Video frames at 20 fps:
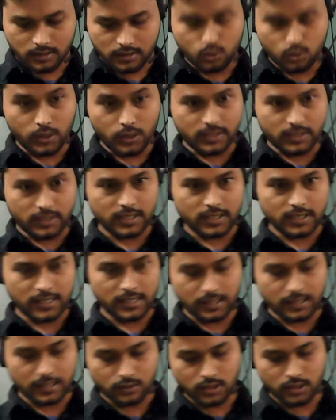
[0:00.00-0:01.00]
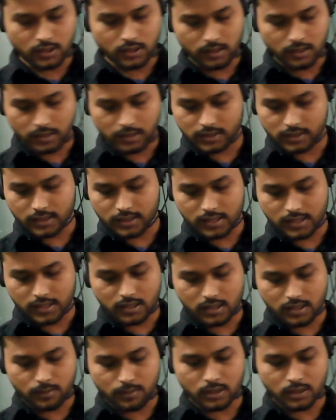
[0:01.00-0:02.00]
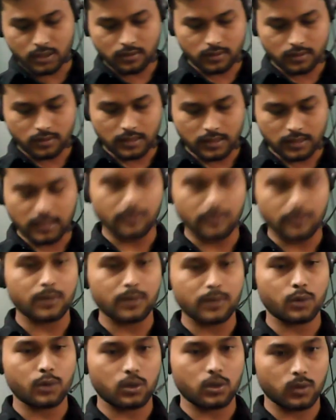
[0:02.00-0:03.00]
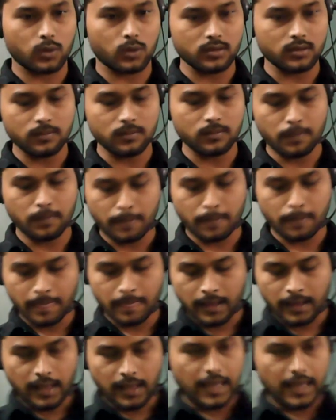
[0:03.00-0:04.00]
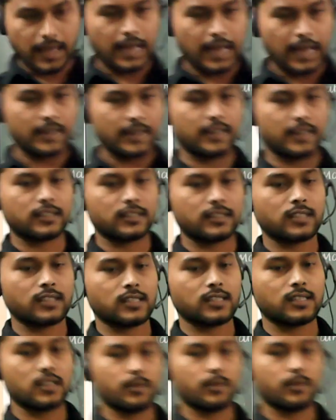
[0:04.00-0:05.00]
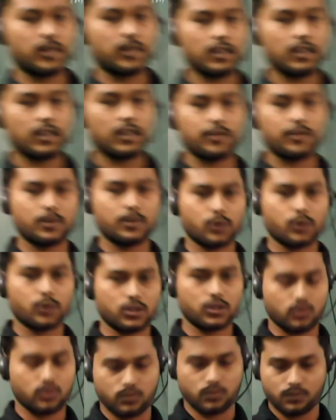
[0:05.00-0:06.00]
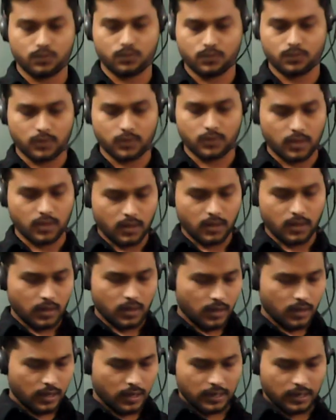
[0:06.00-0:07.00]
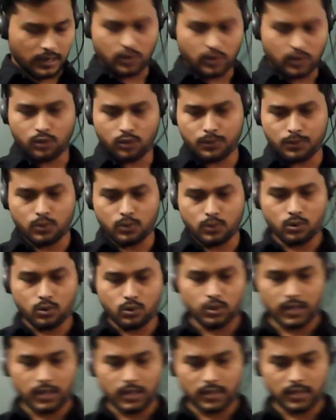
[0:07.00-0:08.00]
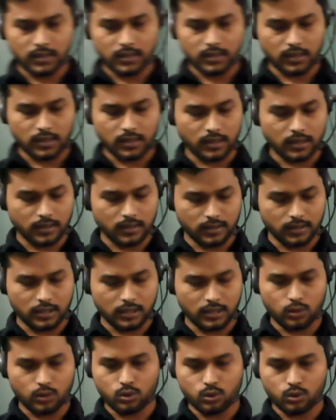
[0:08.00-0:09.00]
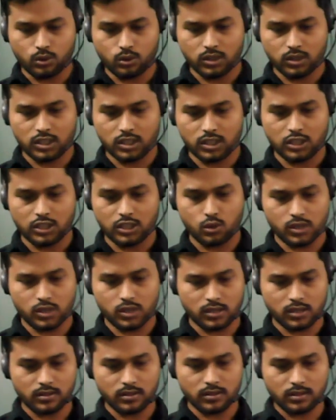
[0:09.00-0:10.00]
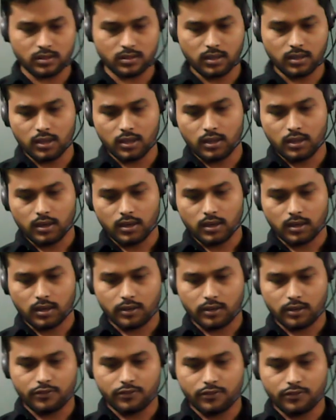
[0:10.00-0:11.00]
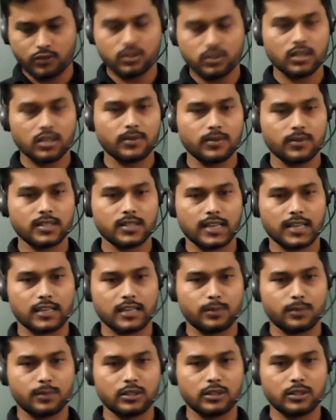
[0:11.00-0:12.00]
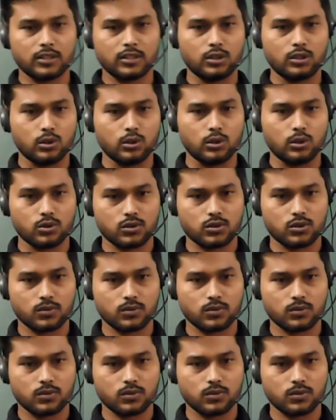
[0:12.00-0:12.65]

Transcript: exercises actually, exercise number 11.1 and exercise number 11.2. And I hope you know that due to these situations, few syllabus have been reduced.